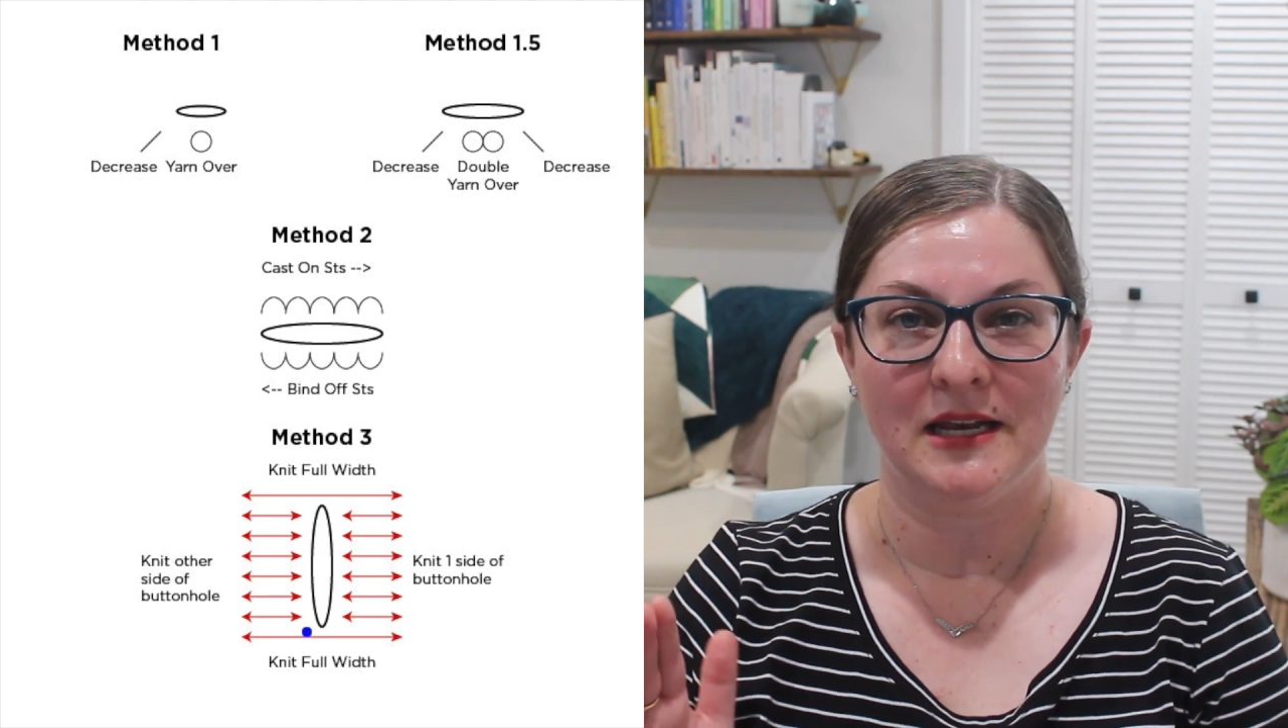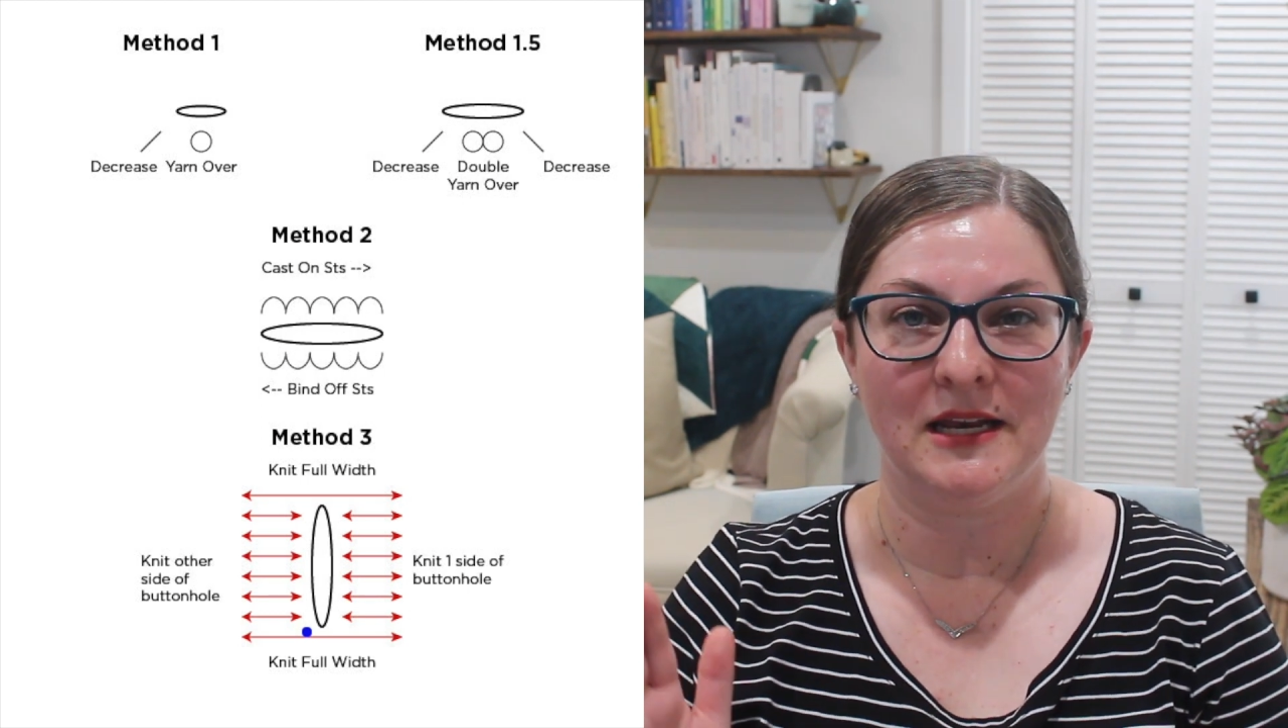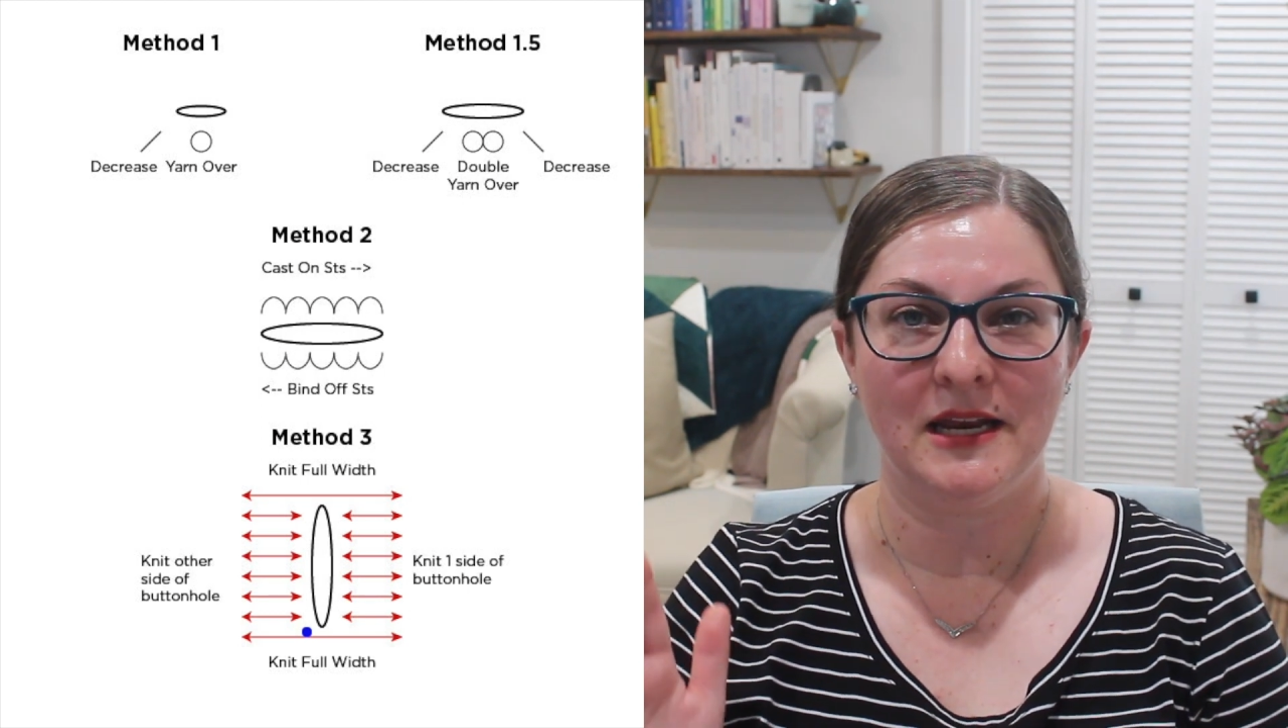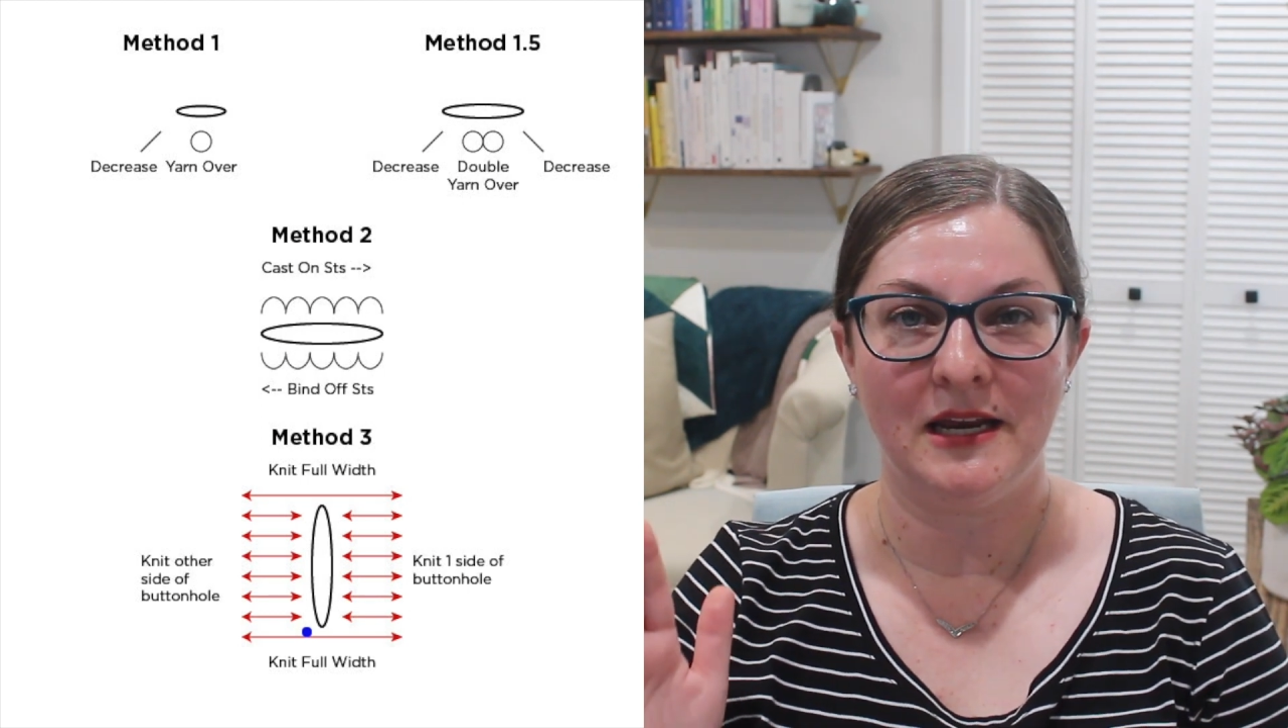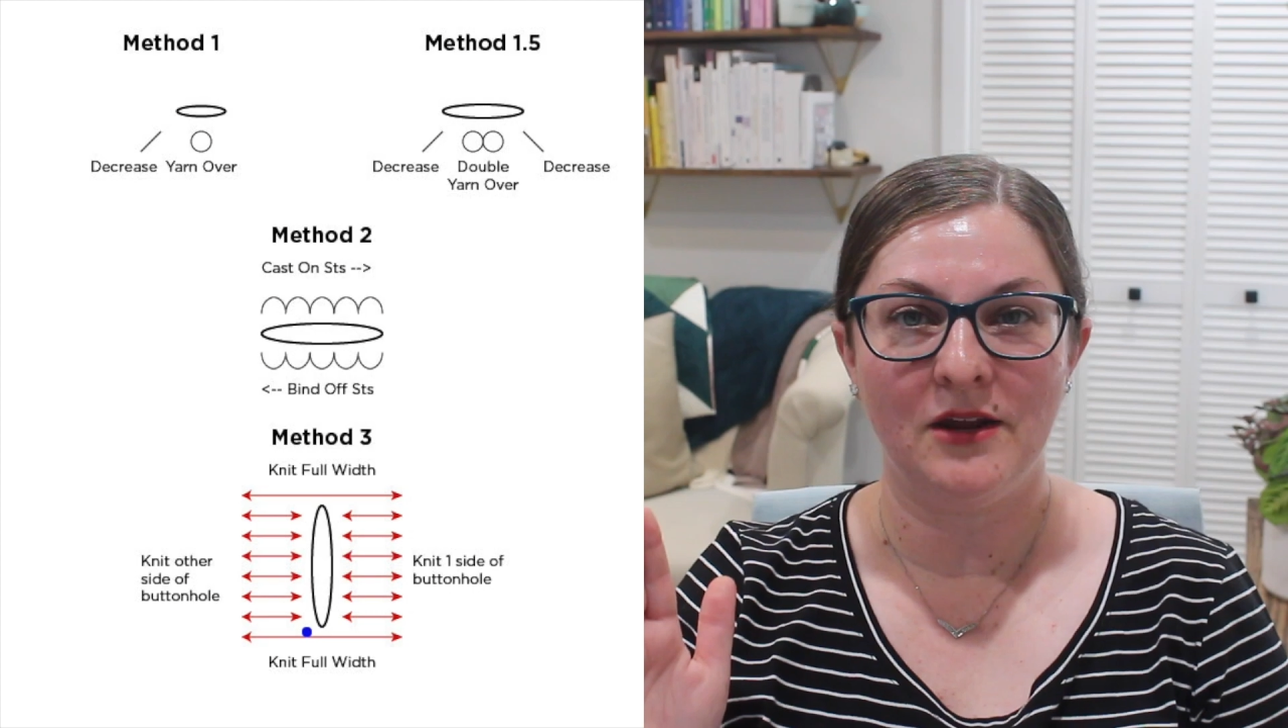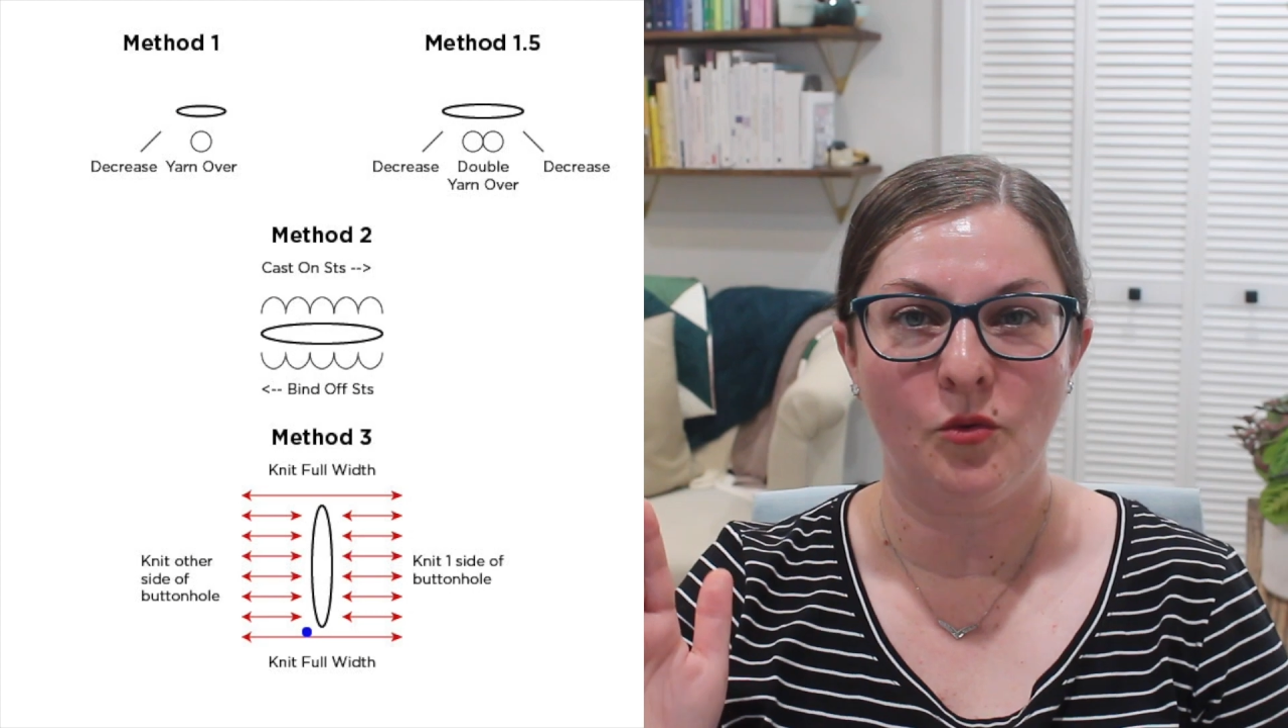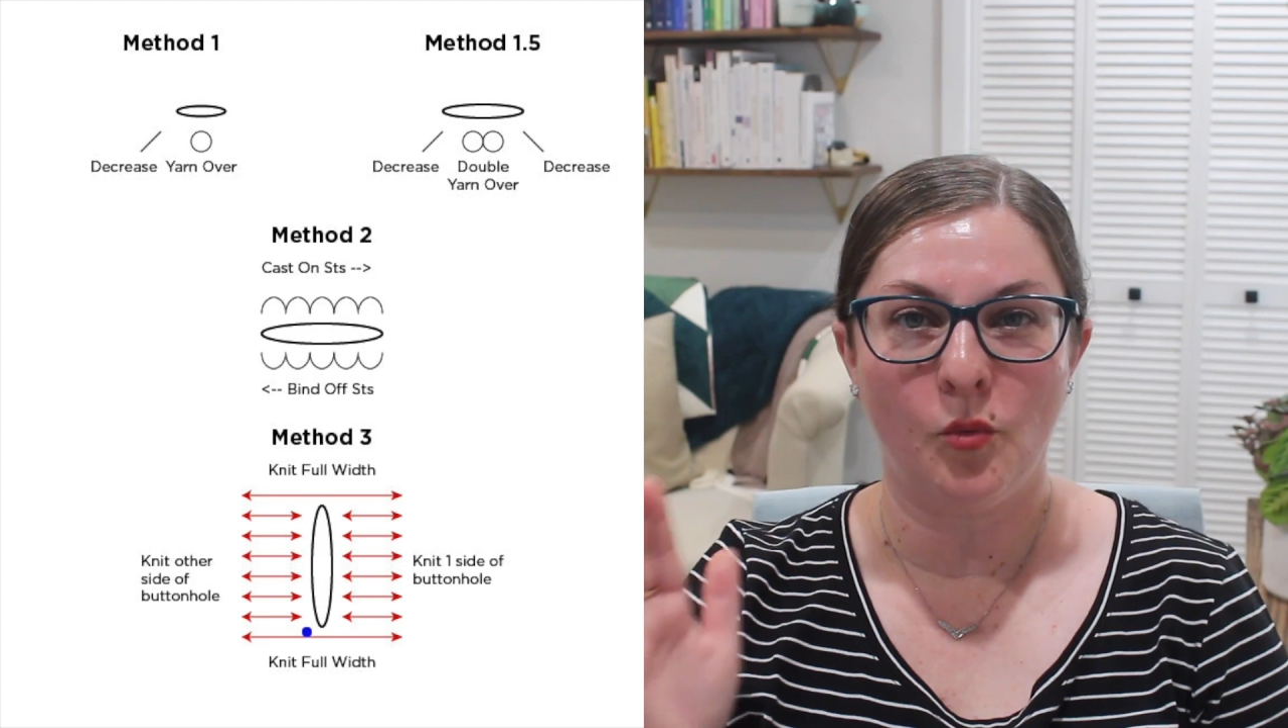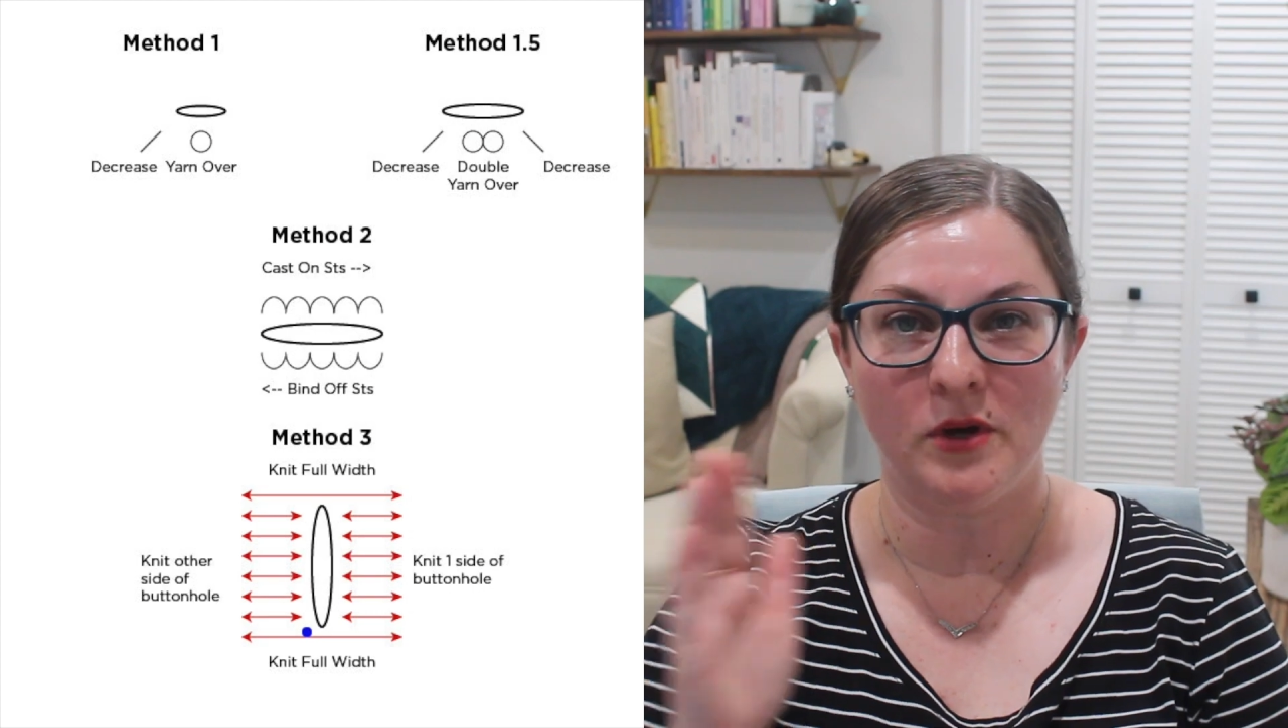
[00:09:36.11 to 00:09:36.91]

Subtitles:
knitting